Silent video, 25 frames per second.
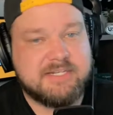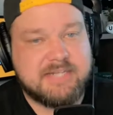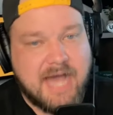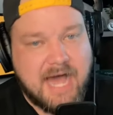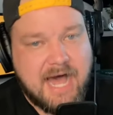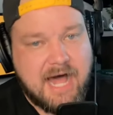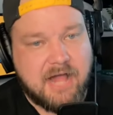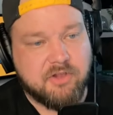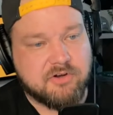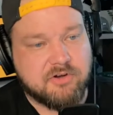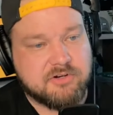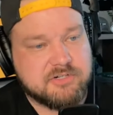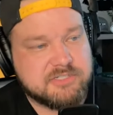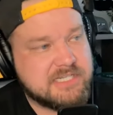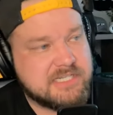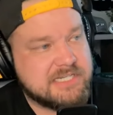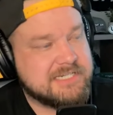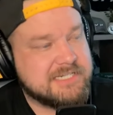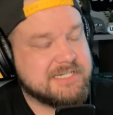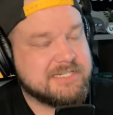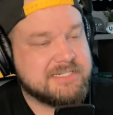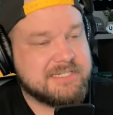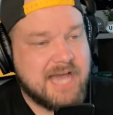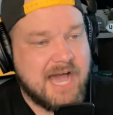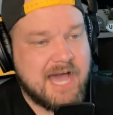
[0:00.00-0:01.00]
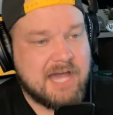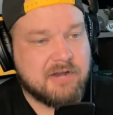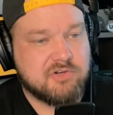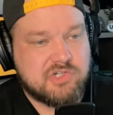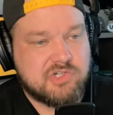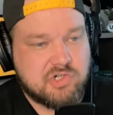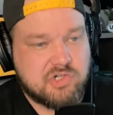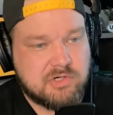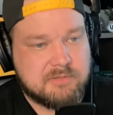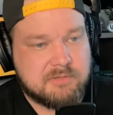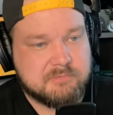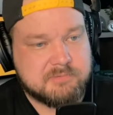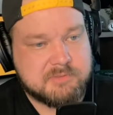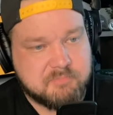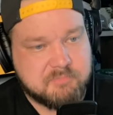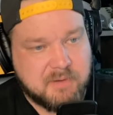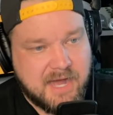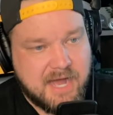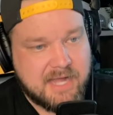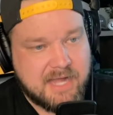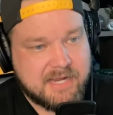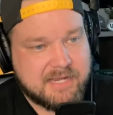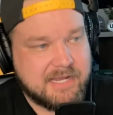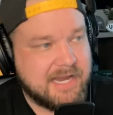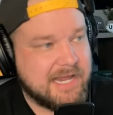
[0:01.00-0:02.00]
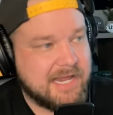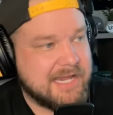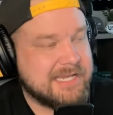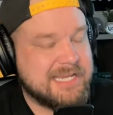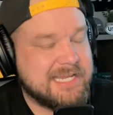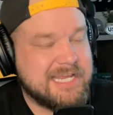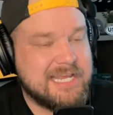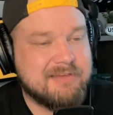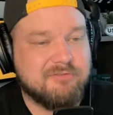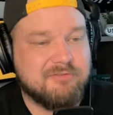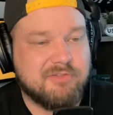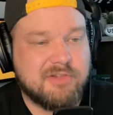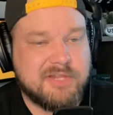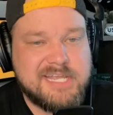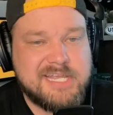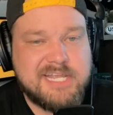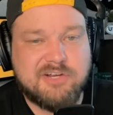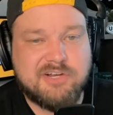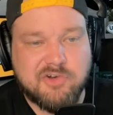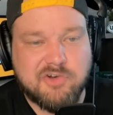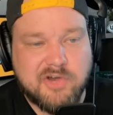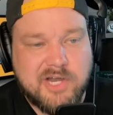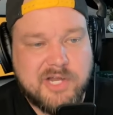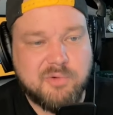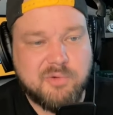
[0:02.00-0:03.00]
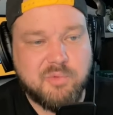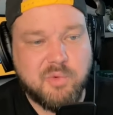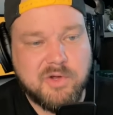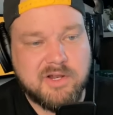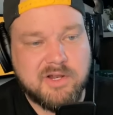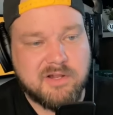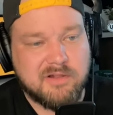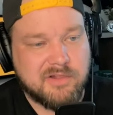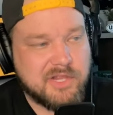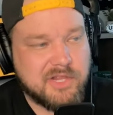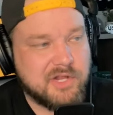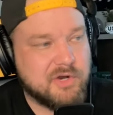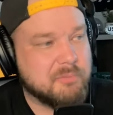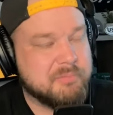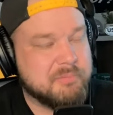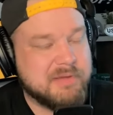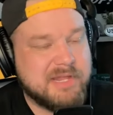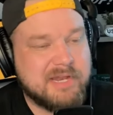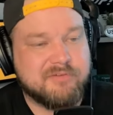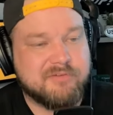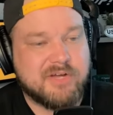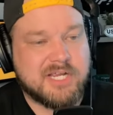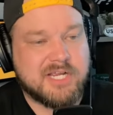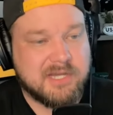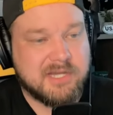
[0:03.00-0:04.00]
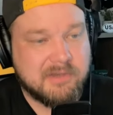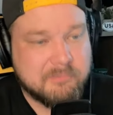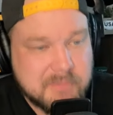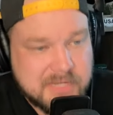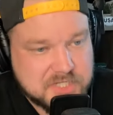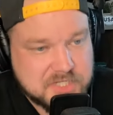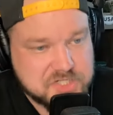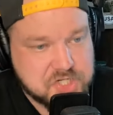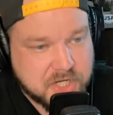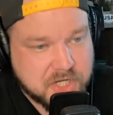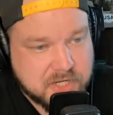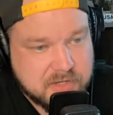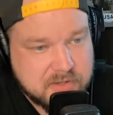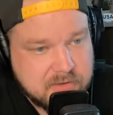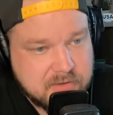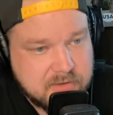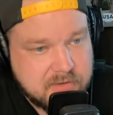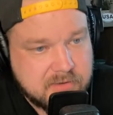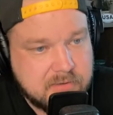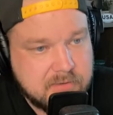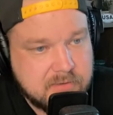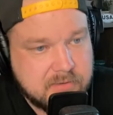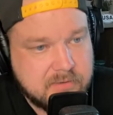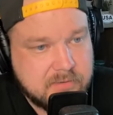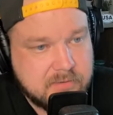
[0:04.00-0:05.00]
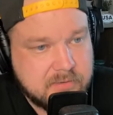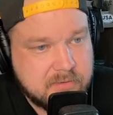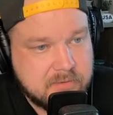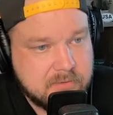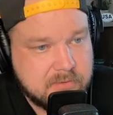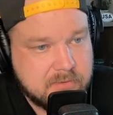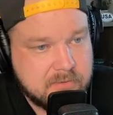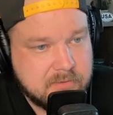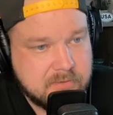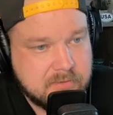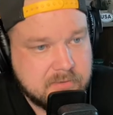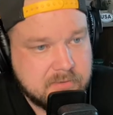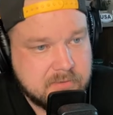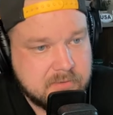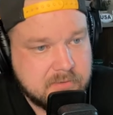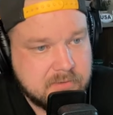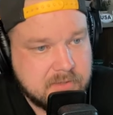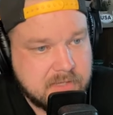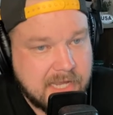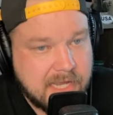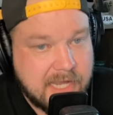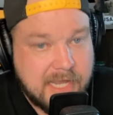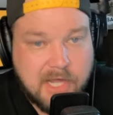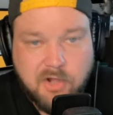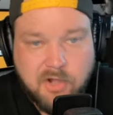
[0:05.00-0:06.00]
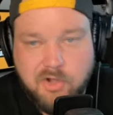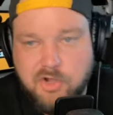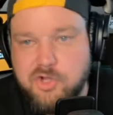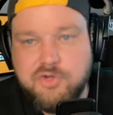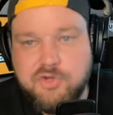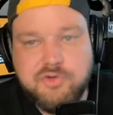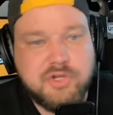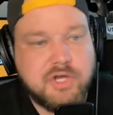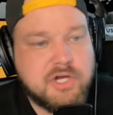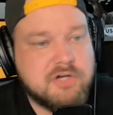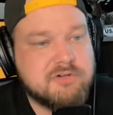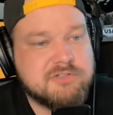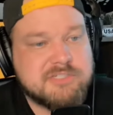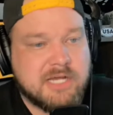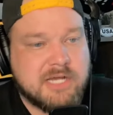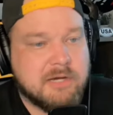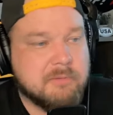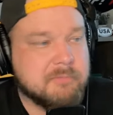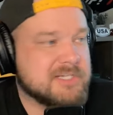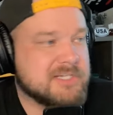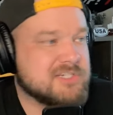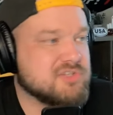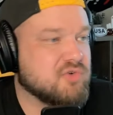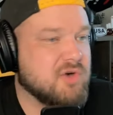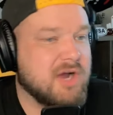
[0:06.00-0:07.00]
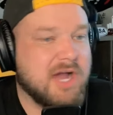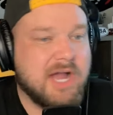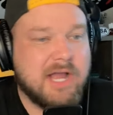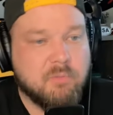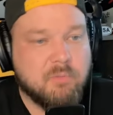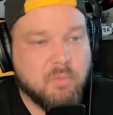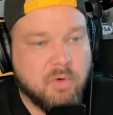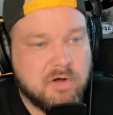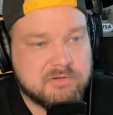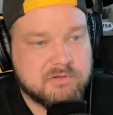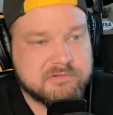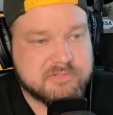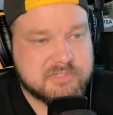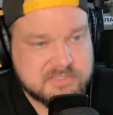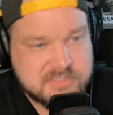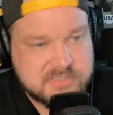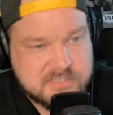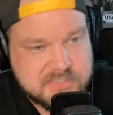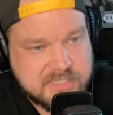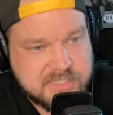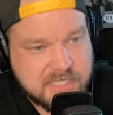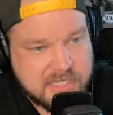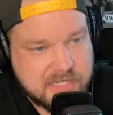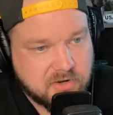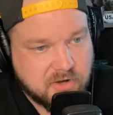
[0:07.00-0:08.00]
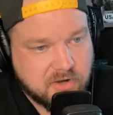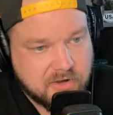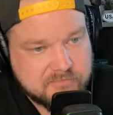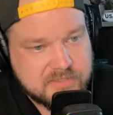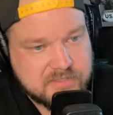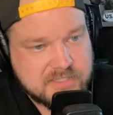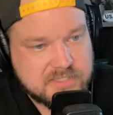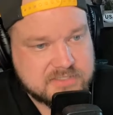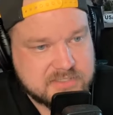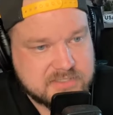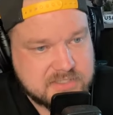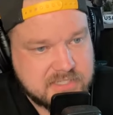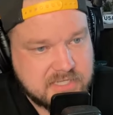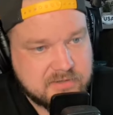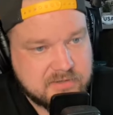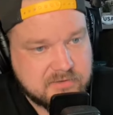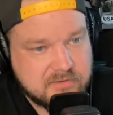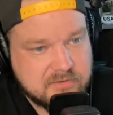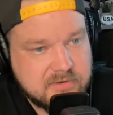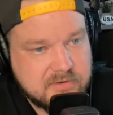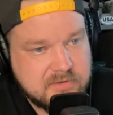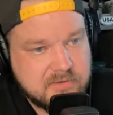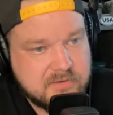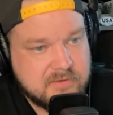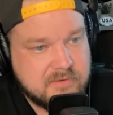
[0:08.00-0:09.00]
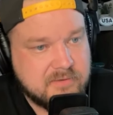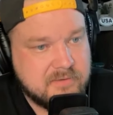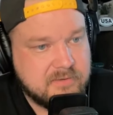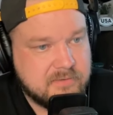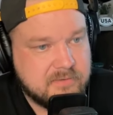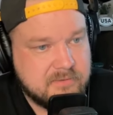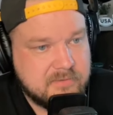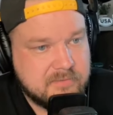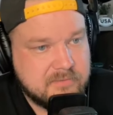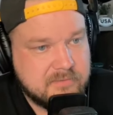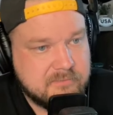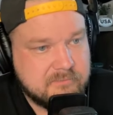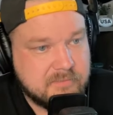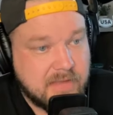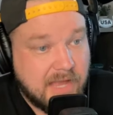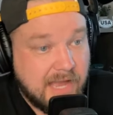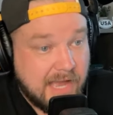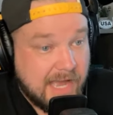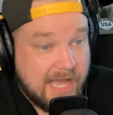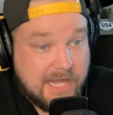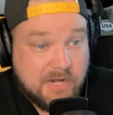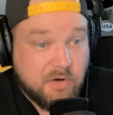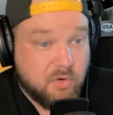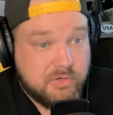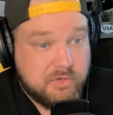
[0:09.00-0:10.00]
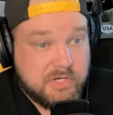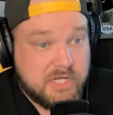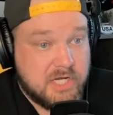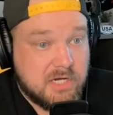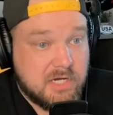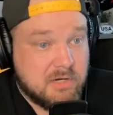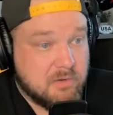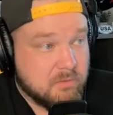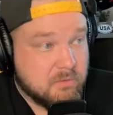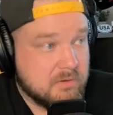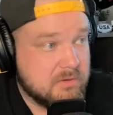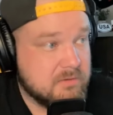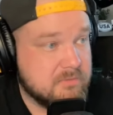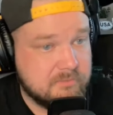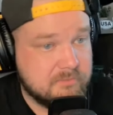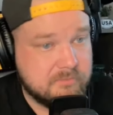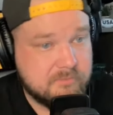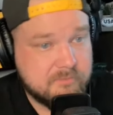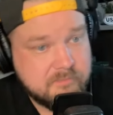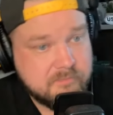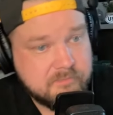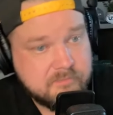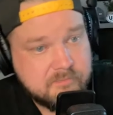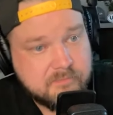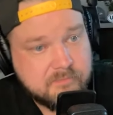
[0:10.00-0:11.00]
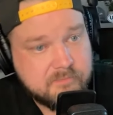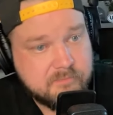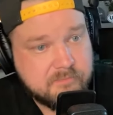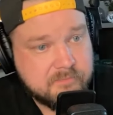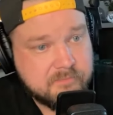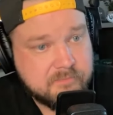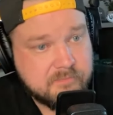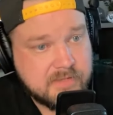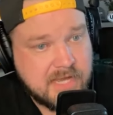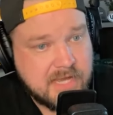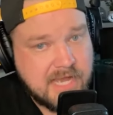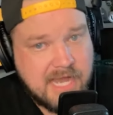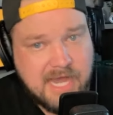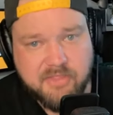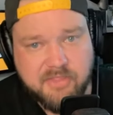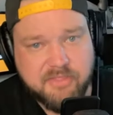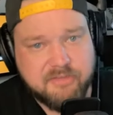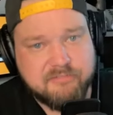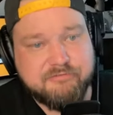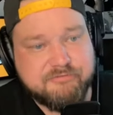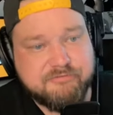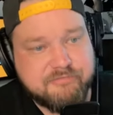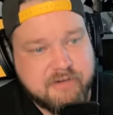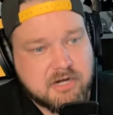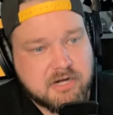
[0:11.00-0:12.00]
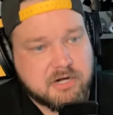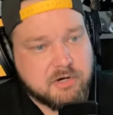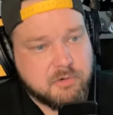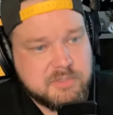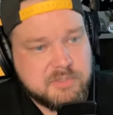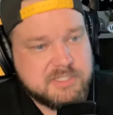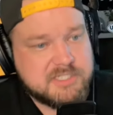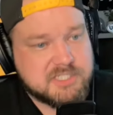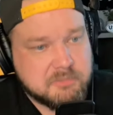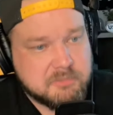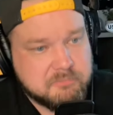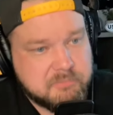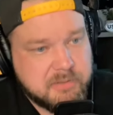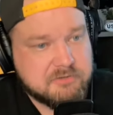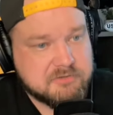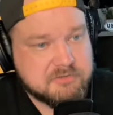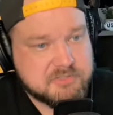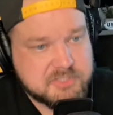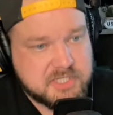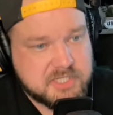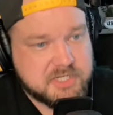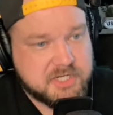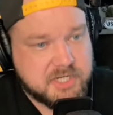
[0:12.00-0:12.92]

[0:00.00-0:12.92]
into Donald Trump's pocket and give Lee Greenwood a little bit of a commission. Hell, who knows how much Ryan Walters is getting off this deal? I don't know. How the fuck are we supposed to